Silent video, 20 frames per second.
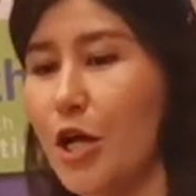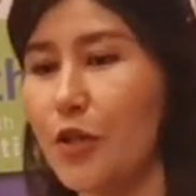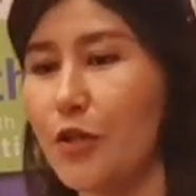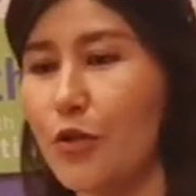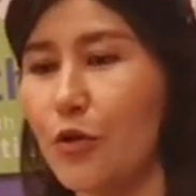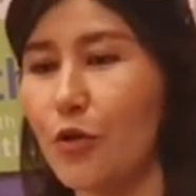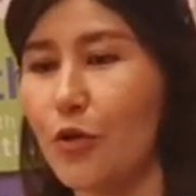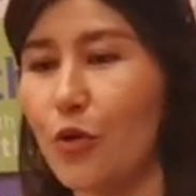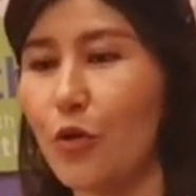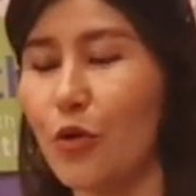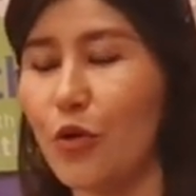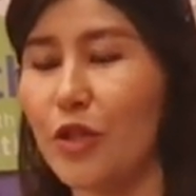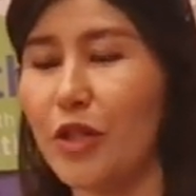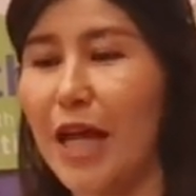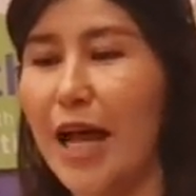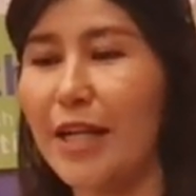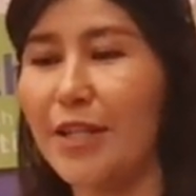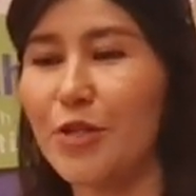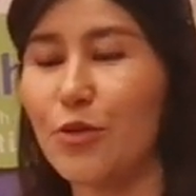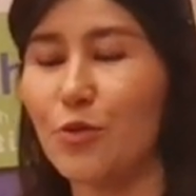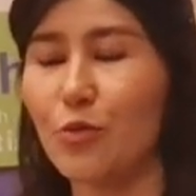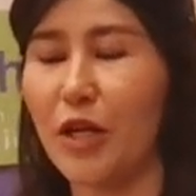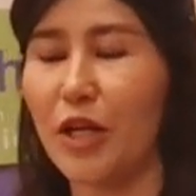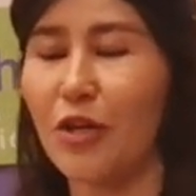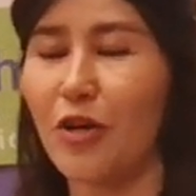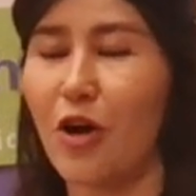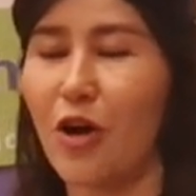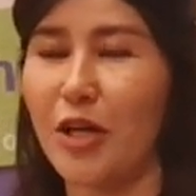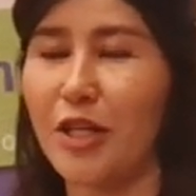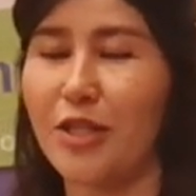So that's
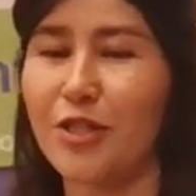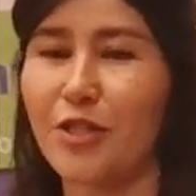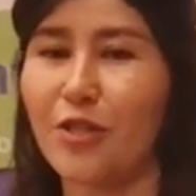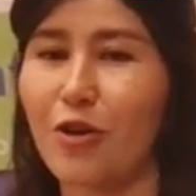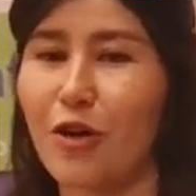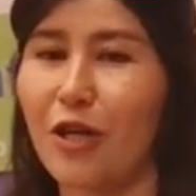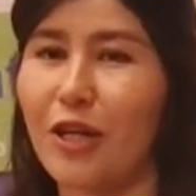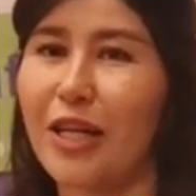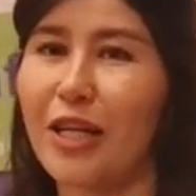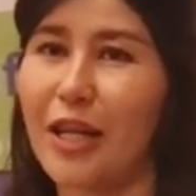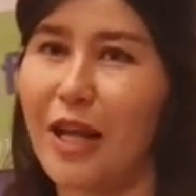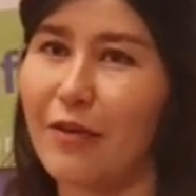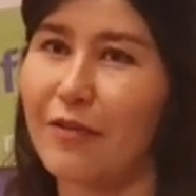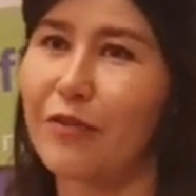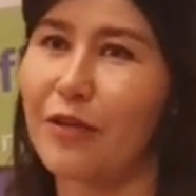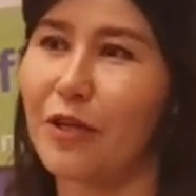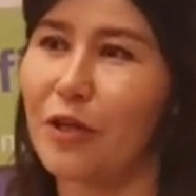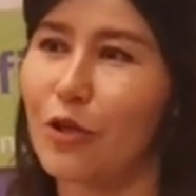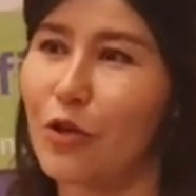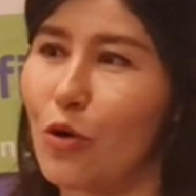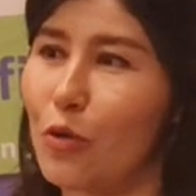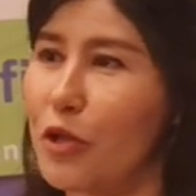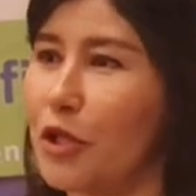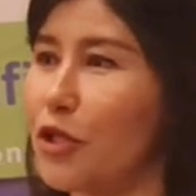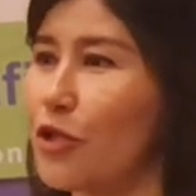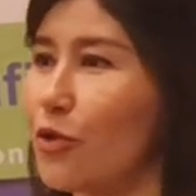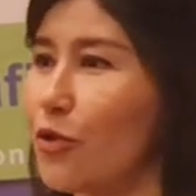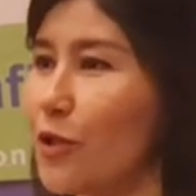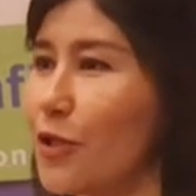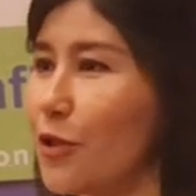when I started loving going
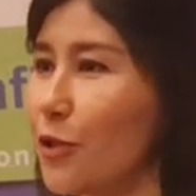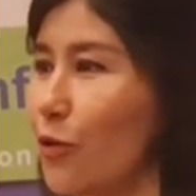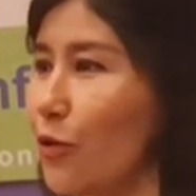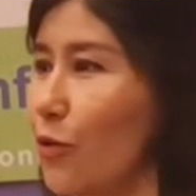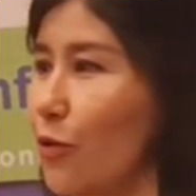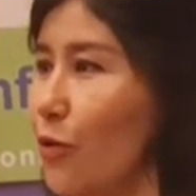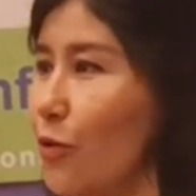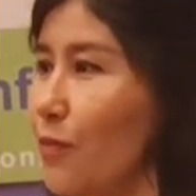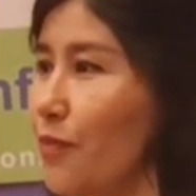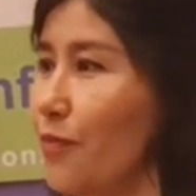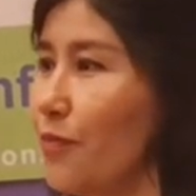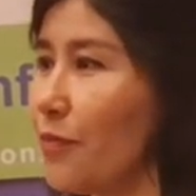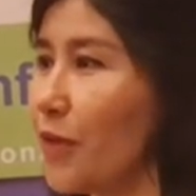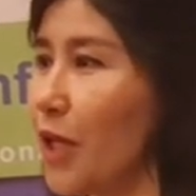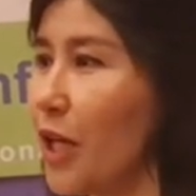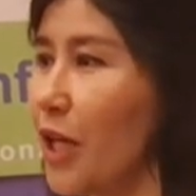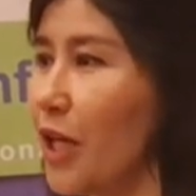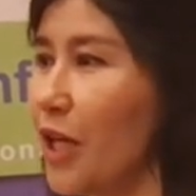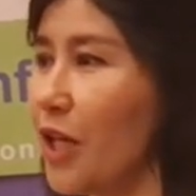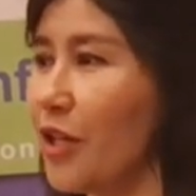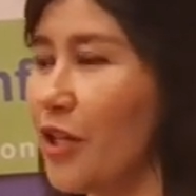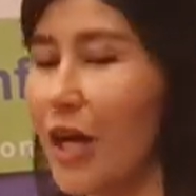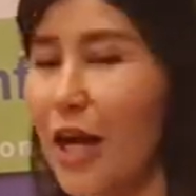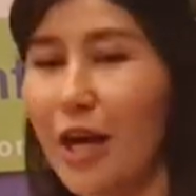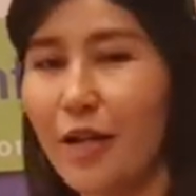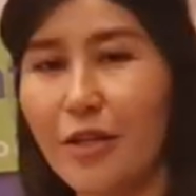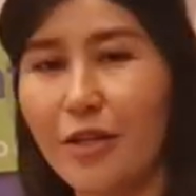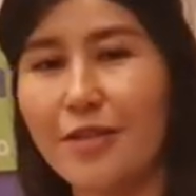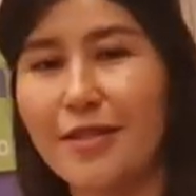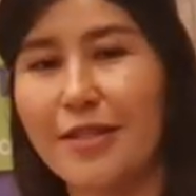to school. The
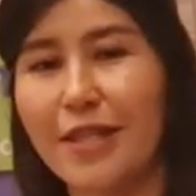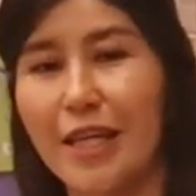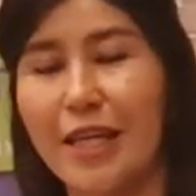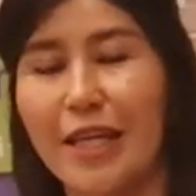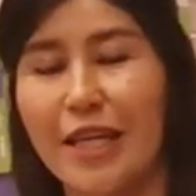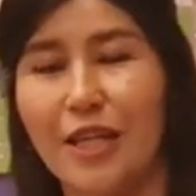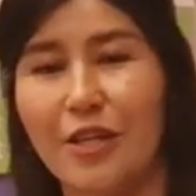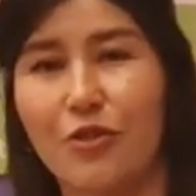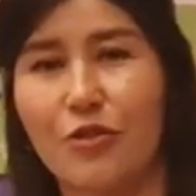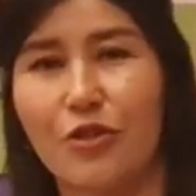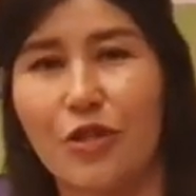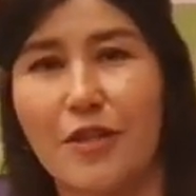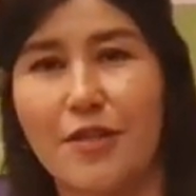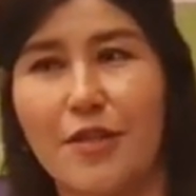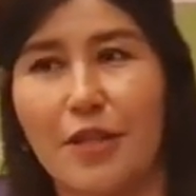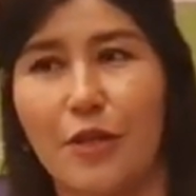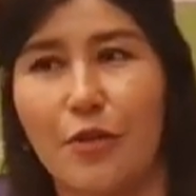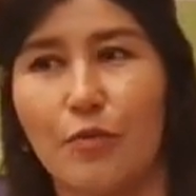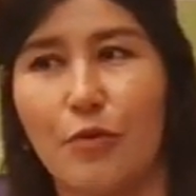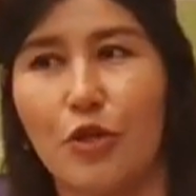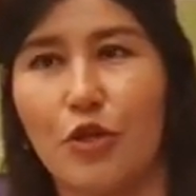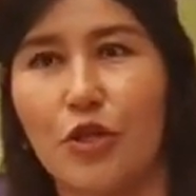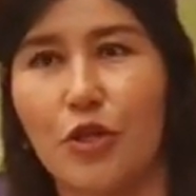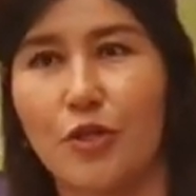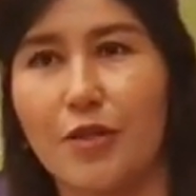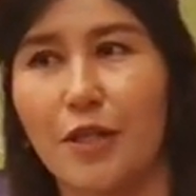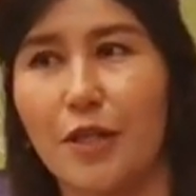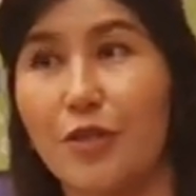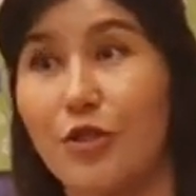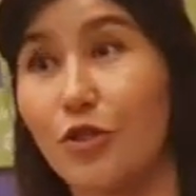other second reason, which
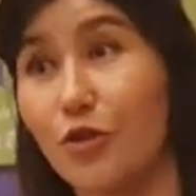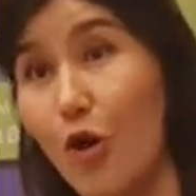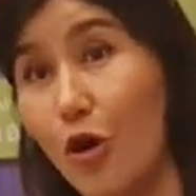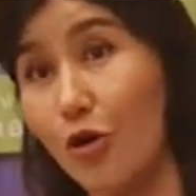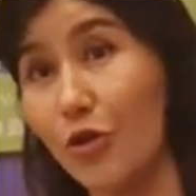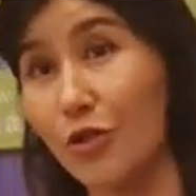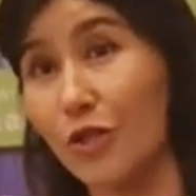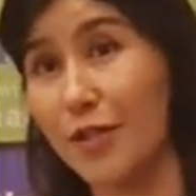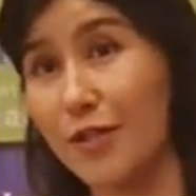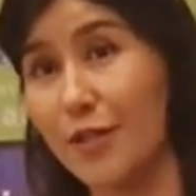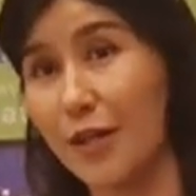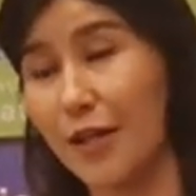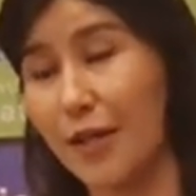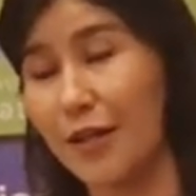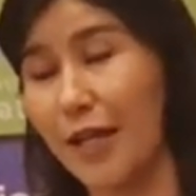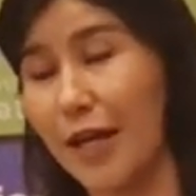is a strong reason